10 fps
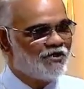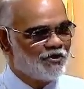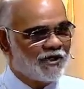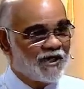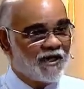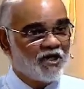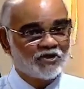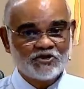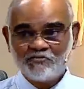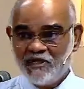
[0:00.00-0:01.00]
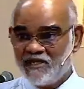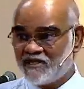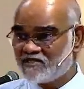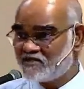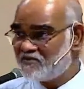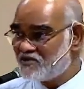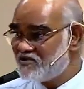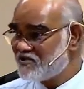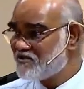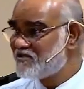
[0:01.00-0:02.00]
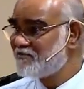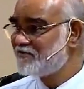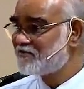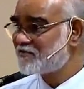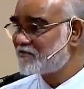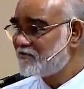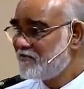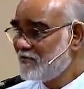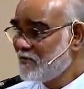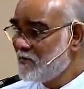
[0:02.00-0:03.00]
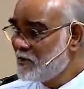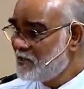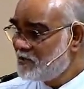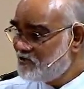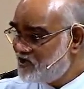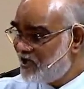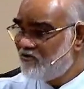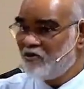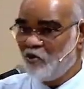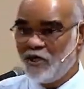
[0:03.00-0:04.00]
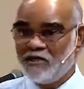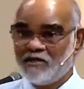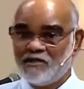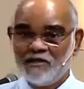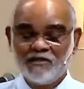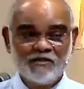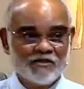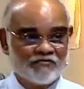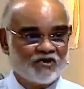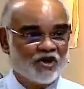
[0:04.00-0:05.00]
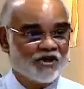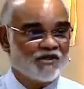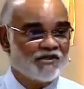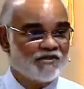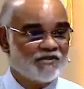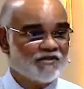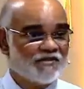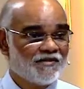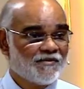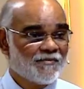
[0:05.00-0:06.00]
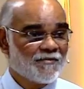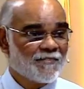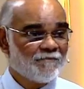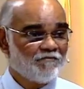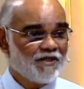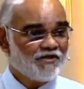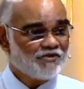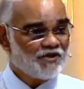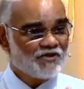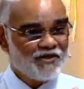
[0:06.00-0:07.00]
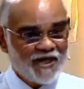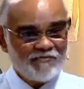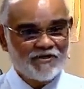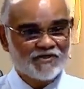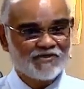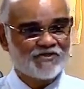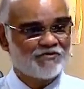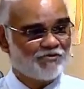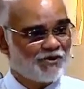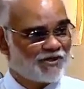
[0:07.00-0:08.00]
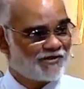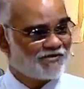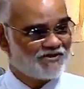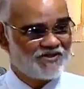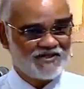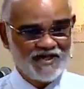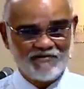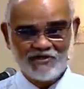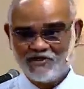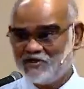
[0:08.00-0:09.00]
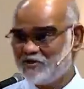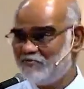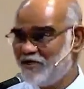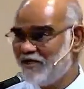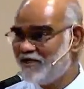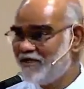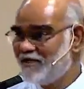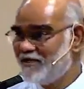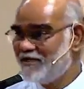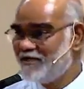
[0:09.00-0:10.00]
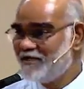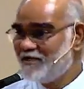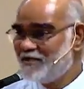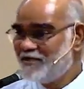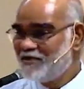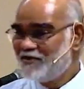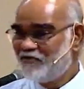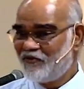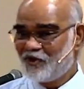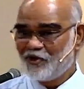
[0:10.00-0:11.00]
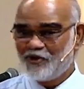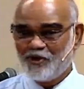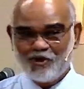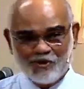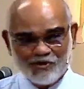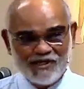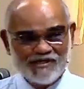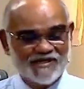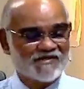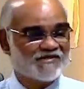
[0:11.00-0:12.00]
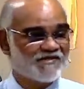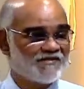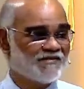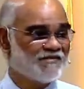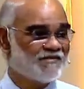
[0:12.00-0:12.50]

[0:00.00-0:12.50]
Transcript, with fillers: you and I ought to be as Christians. The general will of God. Be to your neighbors what a Christian neighbor should be. Follow holiness.